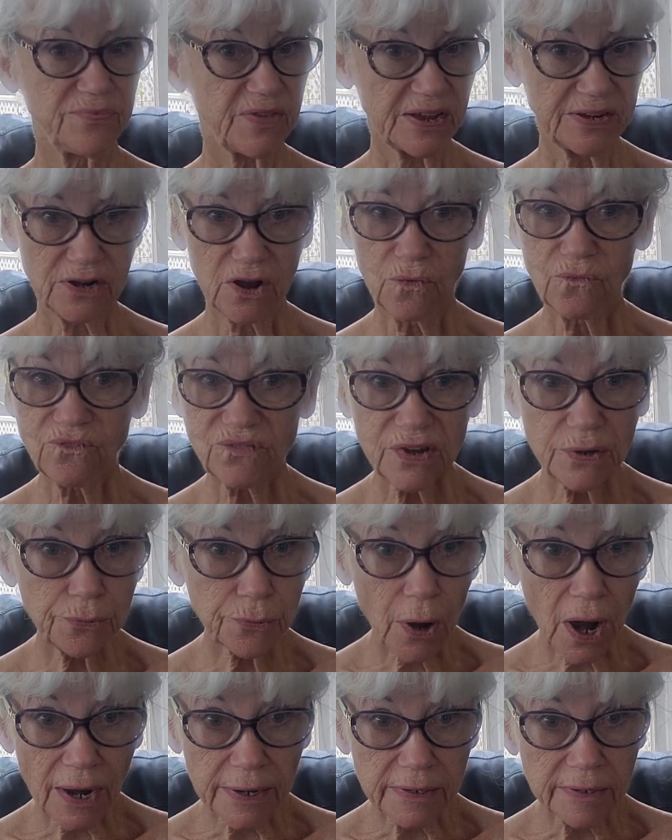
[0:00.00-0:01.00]
They don't fit
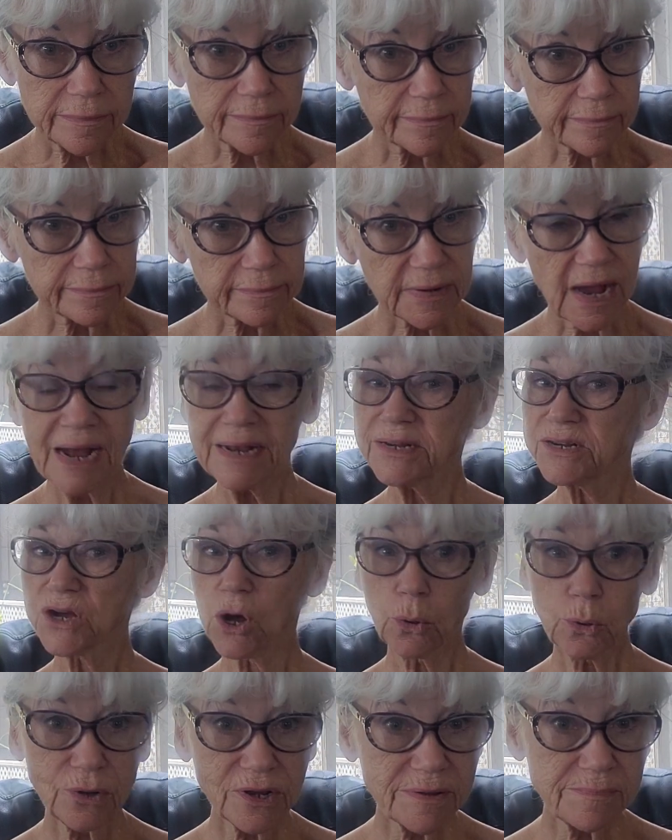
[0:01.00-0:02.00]
right. I
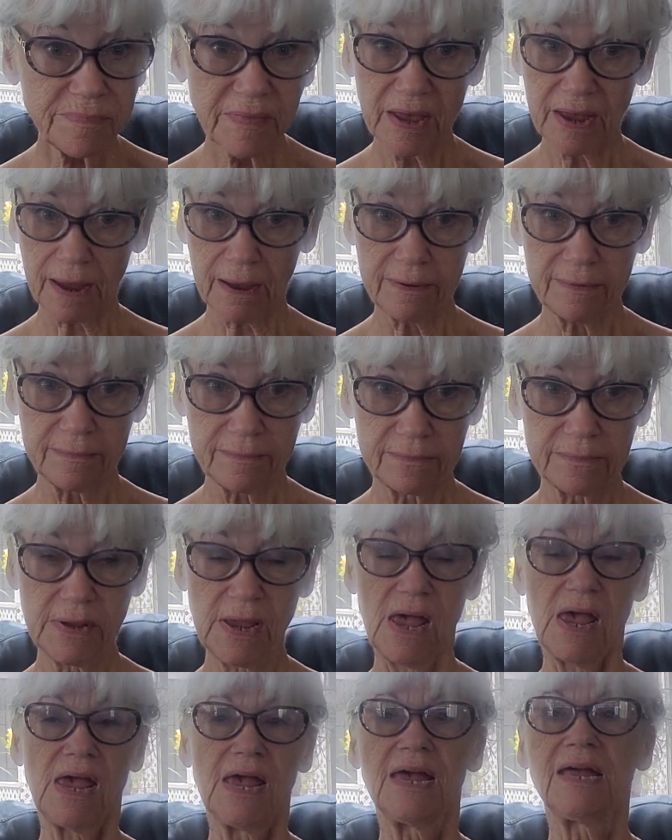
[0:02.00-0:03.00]
told him that.
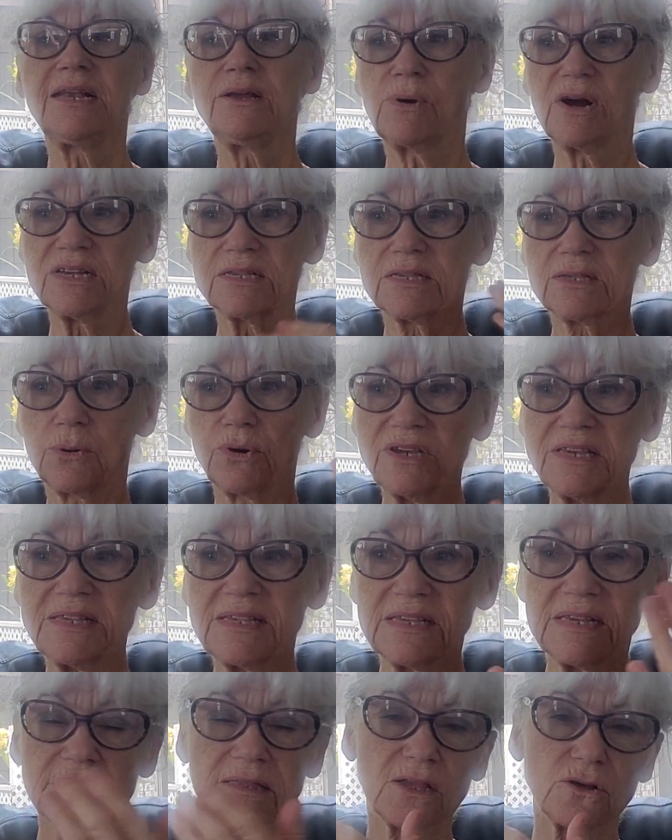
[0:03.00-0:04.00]
Anyway, so he
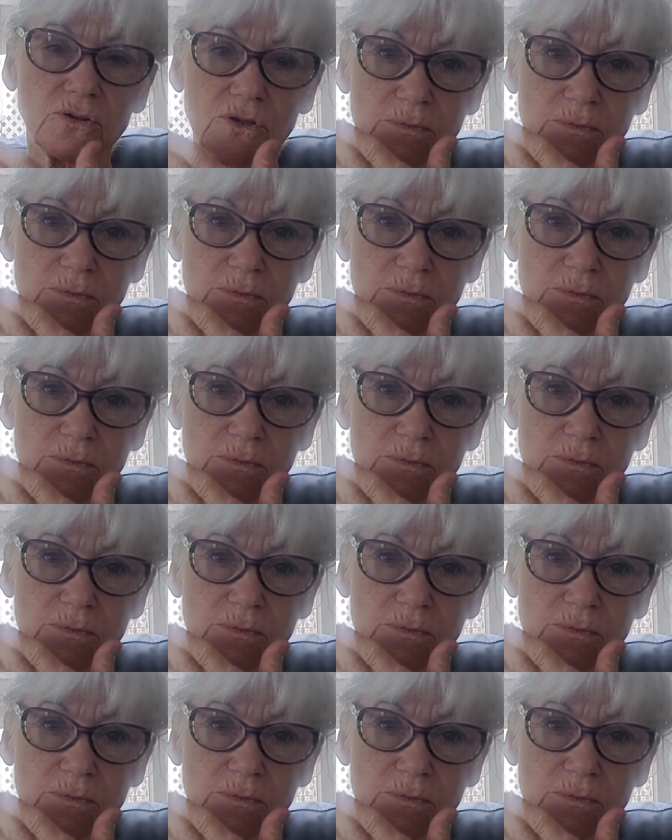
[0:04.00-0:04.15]
sent